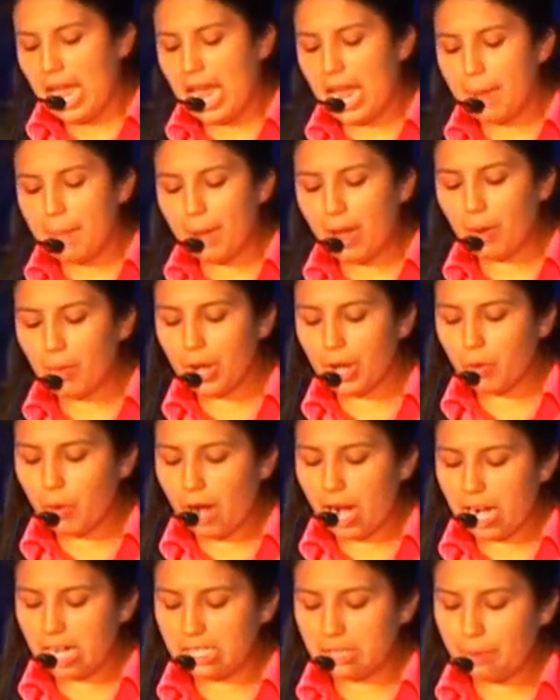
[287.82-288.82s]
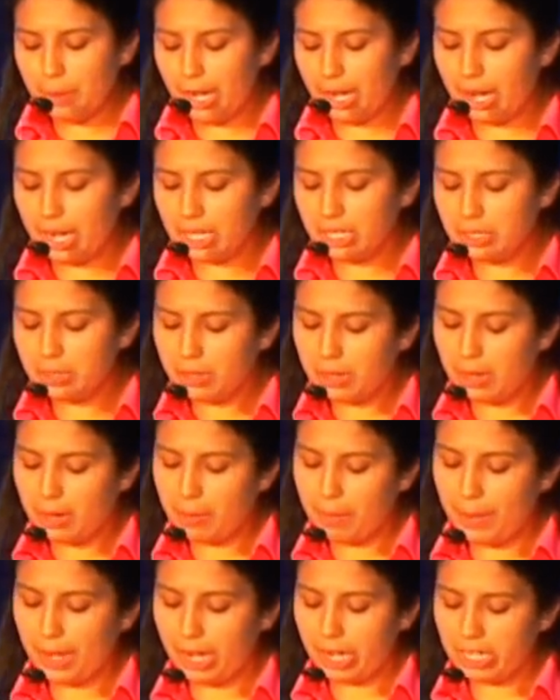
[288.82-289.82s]
EPATT requires parent
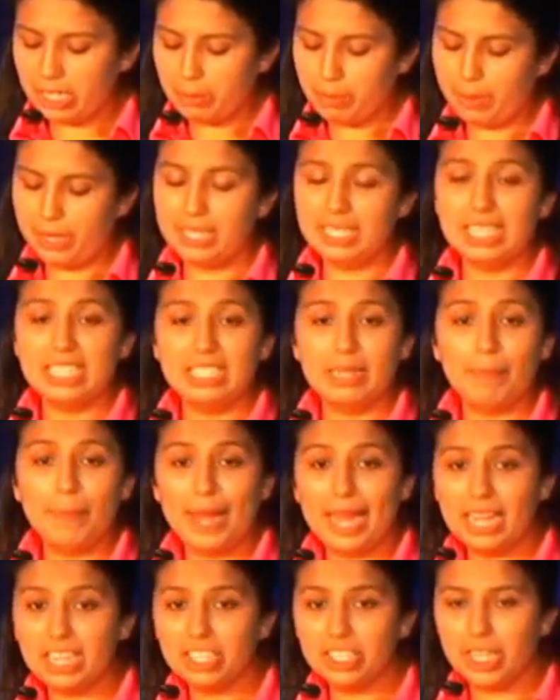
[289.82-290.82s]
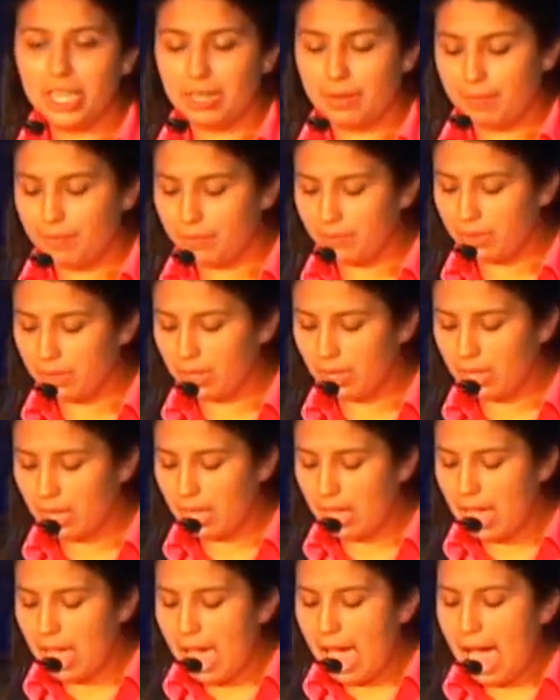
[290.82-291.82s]
participation.
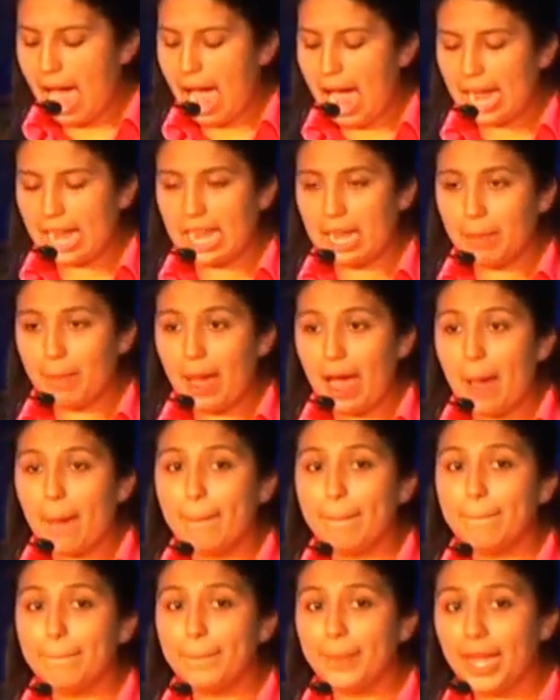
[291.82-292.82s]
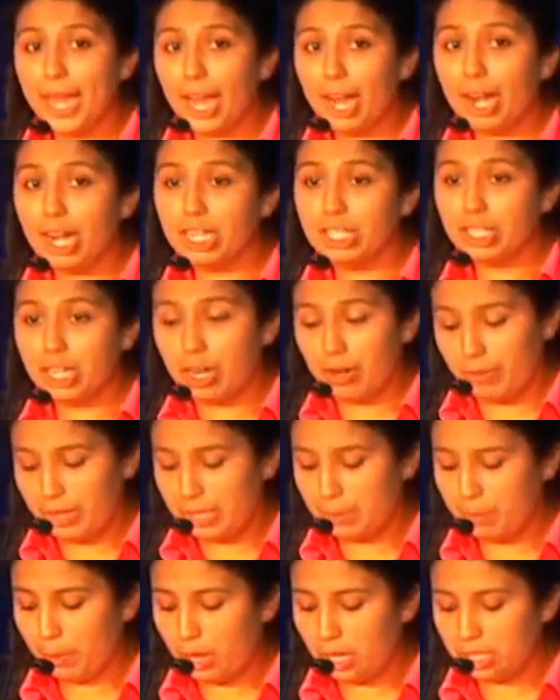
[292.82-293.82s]
At EPATT, parents are
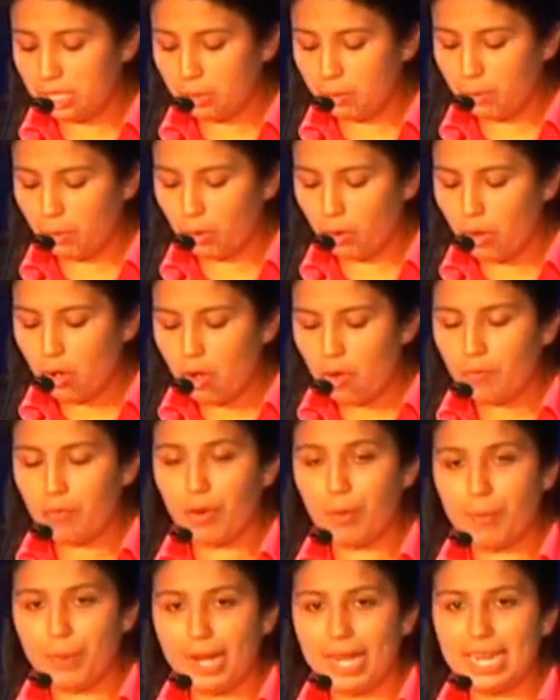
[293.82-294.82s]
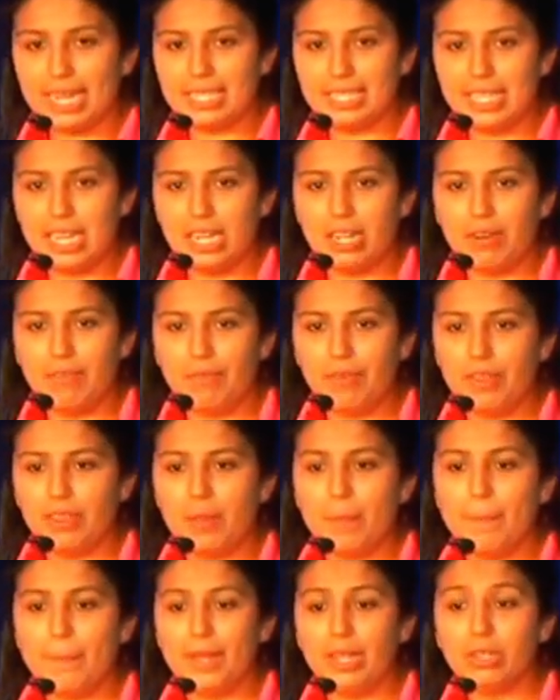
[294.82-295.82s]
responsible for bringing dinner for
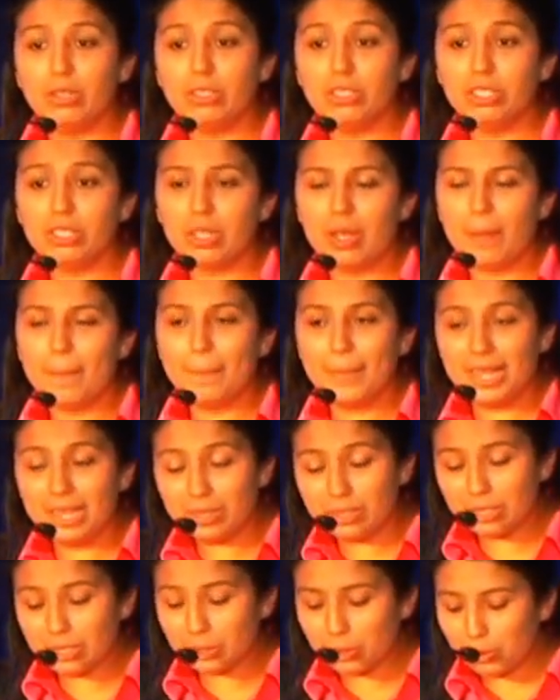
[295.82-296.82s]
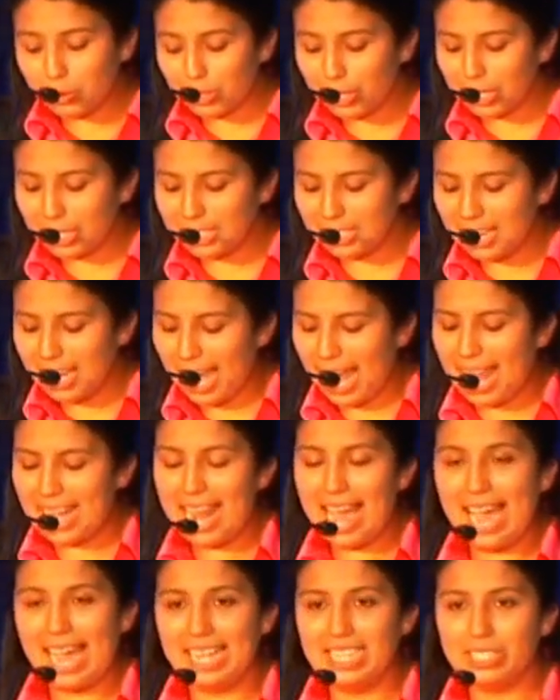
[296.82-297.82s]
the middle schoolers
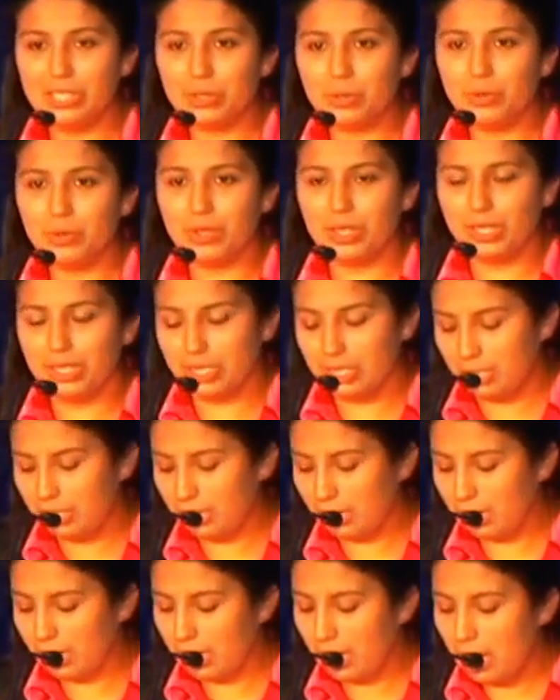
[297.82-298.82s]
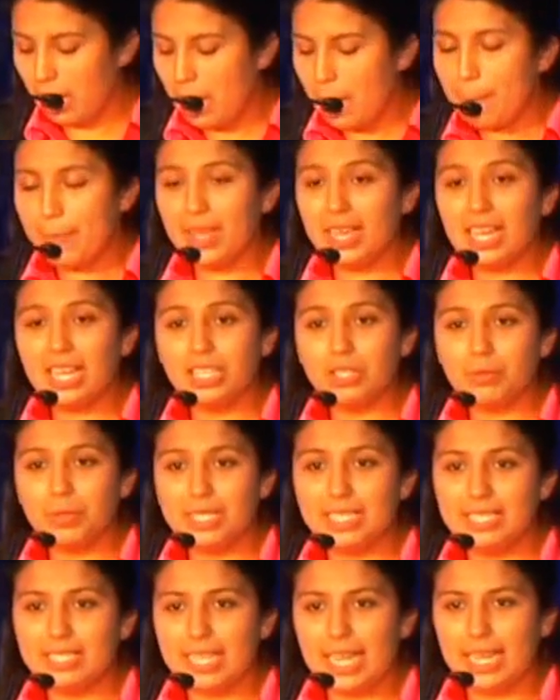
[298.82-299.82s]
and high schoolers because
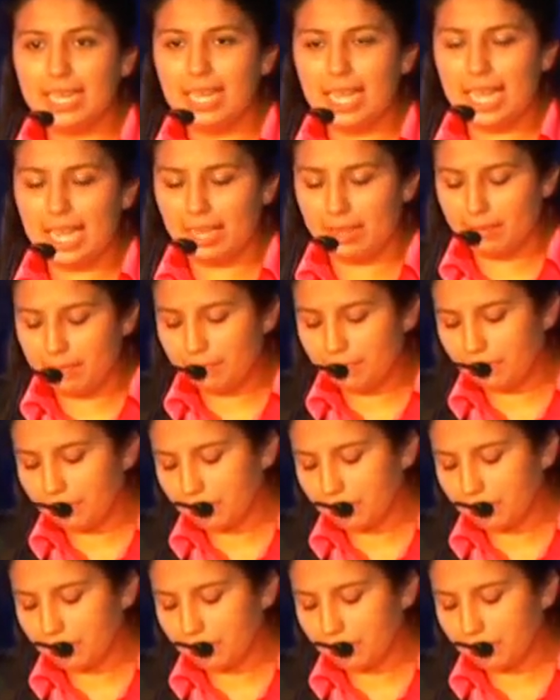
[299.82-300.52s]
we stay late.